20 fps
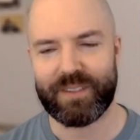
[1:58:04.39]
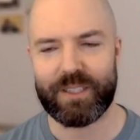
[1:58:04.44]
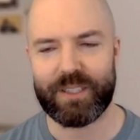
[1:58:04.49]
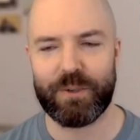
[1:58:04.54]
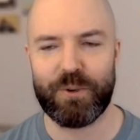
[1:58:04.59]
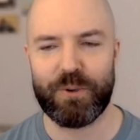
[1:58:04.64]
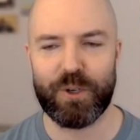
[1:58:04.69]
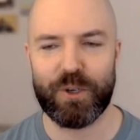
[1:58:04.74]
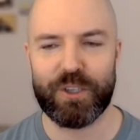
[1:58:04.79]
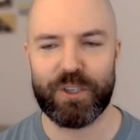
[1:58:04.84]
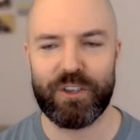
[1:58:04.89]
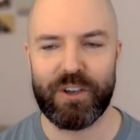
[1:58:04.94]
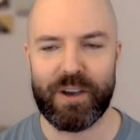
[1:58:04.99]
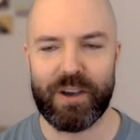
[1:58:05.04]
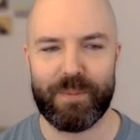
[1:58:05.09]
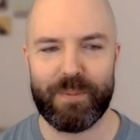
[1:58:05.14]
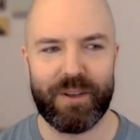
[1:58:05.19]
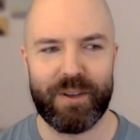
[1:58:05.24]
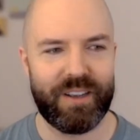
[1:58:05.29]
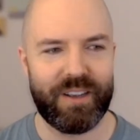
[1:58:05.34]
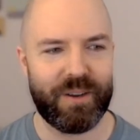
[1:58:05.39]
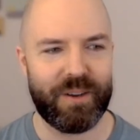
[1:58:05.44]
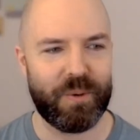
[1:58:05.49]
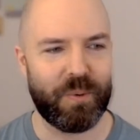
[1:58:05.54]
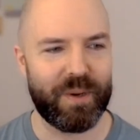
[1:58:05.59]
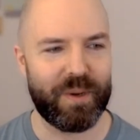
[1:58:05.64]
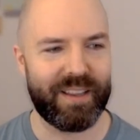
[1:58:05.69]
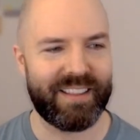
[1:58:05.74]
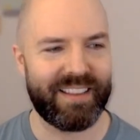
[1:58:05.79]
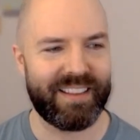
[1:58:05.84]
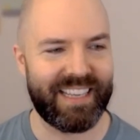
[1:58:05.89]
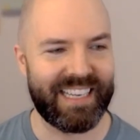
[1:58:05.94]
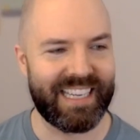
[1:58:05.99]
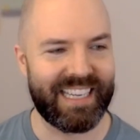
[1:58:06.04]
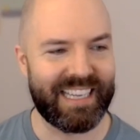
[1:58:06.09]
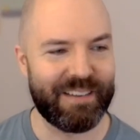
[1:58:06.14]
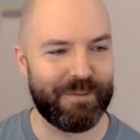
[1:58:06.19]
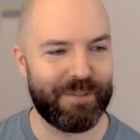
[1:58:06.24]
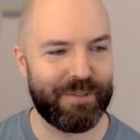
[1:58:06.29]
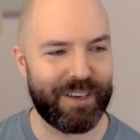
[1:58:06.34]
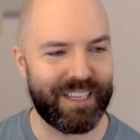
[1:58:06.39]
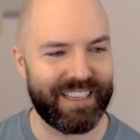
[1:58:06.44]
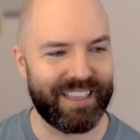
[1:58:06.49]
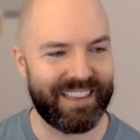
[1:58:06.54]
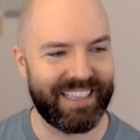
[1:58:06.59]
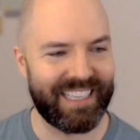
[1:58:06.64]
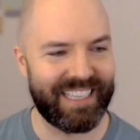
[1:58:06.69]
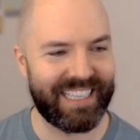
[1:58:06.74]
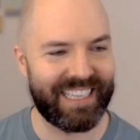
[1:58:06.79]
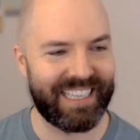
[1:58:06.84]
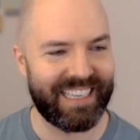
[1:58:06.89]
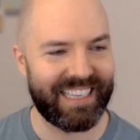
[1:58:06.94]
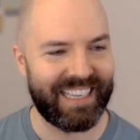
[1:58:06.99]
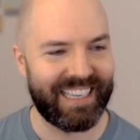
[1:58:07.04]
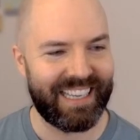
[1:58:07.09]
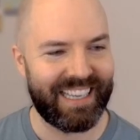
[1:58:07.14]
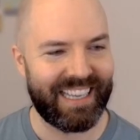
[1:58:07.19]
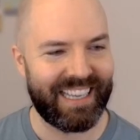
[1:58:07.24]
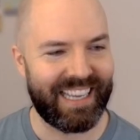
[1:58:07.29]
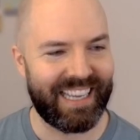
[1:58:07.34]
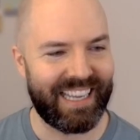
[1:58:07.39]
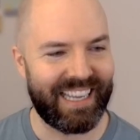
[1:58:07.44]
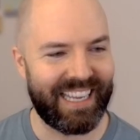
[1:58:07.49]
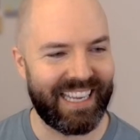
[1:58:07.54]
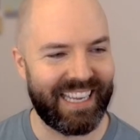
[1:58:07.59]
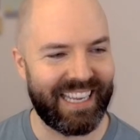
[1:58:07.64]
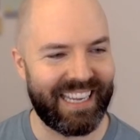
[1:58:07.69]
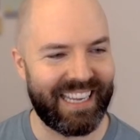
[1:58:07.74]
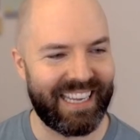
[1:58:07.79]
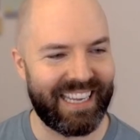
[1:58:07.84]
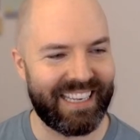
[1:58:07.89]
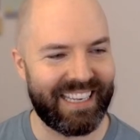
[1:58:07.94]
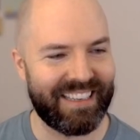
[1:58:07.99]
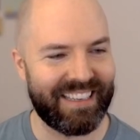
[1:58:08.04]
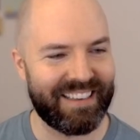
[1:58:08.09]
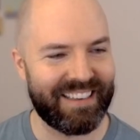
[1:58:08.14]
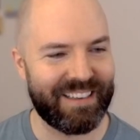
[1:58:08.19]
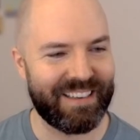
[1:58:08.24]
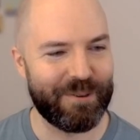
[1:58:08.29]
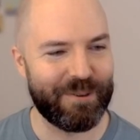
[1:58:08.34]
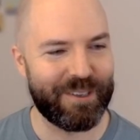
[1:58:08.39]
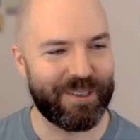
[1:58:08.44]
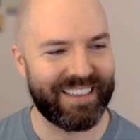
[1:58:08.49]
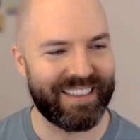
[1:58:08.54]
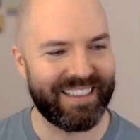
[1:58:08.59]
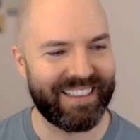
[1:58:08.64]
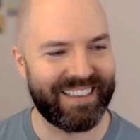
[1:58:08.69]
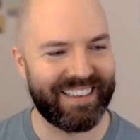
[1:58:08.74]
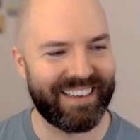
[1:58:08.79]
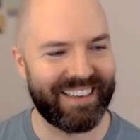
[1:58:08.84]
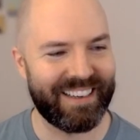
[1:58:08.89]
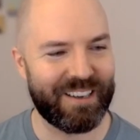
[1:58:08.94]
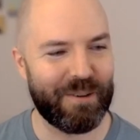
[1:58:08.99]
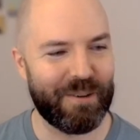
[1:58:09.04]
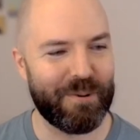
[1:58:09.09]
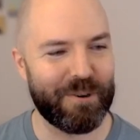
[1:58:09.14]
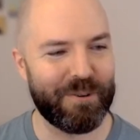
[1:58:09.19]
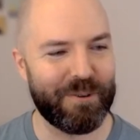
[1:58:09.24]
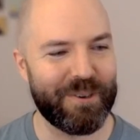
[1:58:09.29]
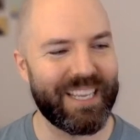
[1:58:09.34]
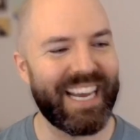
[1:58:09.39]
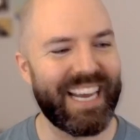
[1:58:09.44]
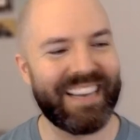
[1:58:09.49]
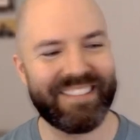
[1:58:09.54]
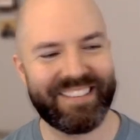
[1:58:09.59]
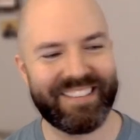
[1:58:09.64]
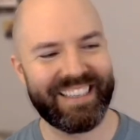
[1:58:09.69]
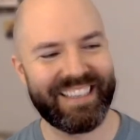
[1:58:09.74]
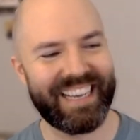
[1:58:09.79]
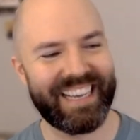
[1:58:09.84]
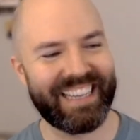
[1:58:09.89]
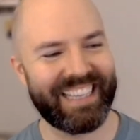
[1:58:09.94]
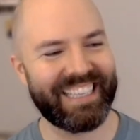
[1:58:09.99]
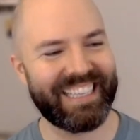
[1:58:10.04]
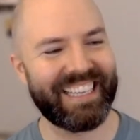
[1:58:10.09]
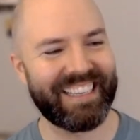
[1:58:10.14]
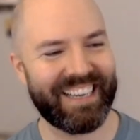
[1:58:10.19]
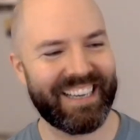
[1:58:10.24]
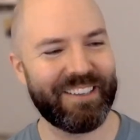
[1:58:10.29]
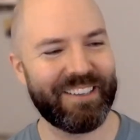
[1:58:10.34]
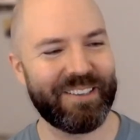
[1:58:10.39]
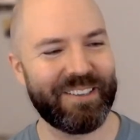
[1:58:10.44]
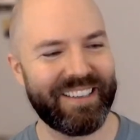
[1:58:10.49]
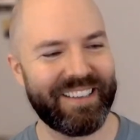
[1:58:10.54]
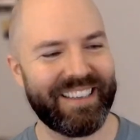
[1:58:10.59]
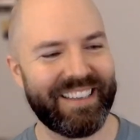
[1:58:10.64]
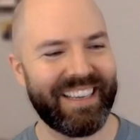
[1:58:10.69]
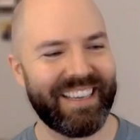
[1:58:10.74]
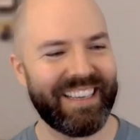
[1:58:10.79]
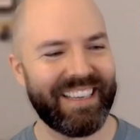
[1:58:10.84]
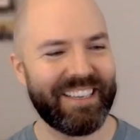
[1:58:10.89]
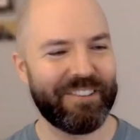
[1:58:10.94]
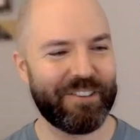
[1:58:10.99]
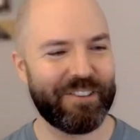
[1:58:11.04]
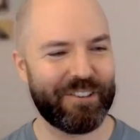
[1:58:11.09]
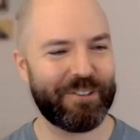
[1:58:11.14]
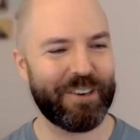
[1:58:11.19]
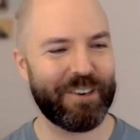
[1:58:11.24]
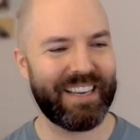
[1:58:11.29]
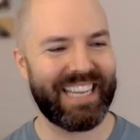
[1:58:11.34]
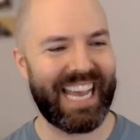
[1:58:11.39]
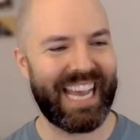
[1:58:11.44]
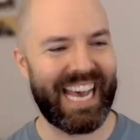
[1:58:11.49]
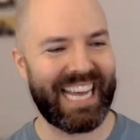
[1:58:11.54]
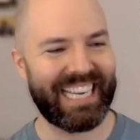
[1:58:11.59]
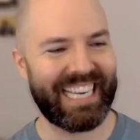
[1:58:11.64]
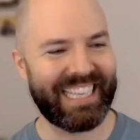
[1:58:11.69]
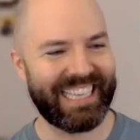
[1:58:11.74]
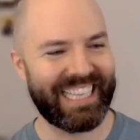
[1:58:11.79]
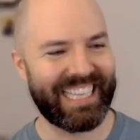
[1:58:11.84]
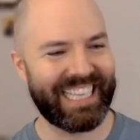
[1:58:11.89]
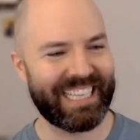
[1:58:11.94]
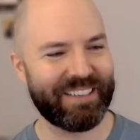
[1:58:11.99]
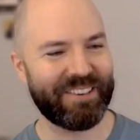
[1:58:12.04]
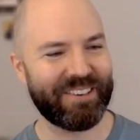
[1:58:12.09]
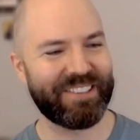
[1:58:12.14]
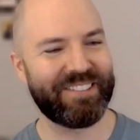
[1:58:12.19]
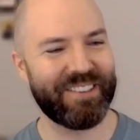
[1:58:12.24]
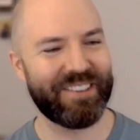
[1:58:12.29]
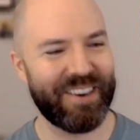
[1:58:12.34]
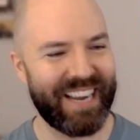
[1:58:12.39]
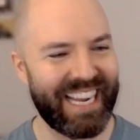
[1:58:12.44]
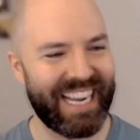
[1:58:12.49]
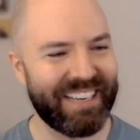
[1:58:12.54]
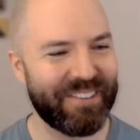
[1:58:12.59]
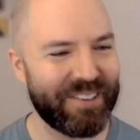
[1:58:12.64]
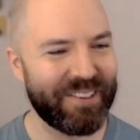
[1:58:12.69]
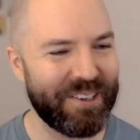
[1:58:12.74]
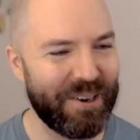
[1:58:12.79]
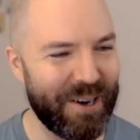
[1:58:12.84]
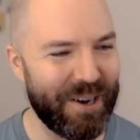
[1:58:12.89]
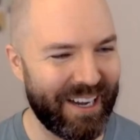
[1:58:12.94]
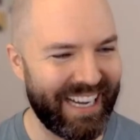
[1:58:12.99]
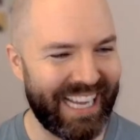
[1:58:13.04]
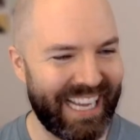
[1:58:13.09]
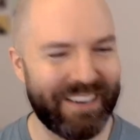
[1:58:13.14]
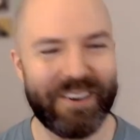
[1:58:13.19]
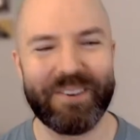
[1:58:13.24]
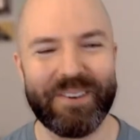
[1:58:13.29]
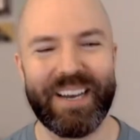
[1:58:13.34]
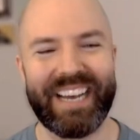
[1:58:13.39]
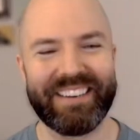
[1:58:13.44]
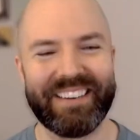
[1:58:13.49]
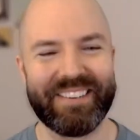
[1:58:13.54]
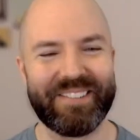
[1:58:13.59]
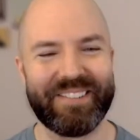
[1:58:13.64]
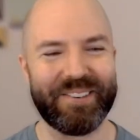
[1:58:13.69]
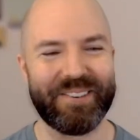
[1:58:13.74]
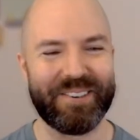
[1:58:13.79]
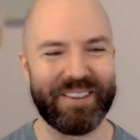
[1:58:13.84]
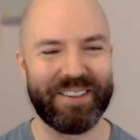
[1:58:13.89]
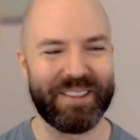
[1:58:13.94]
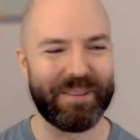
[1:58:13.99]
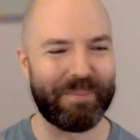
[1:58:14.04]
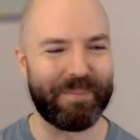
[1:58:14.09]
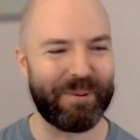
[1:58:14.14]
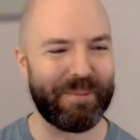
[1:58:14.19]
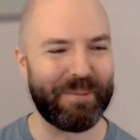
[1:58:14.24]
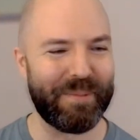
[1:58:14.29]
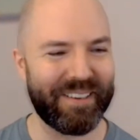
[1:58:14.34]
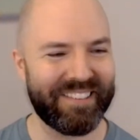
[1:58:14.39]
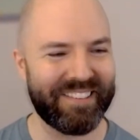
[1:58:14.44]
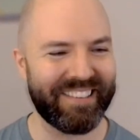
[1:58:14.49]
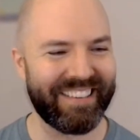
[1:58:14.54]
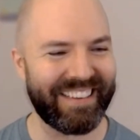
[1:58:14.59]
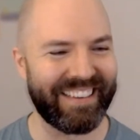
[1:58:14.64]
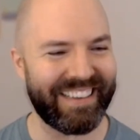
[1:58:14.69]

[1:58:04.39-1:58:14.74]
We'll hook you up with an invite link, and you can come on over. Yeah, I see. I think Kylie just tried to add a link. Oh, sorry, I don't know how to turn on the permission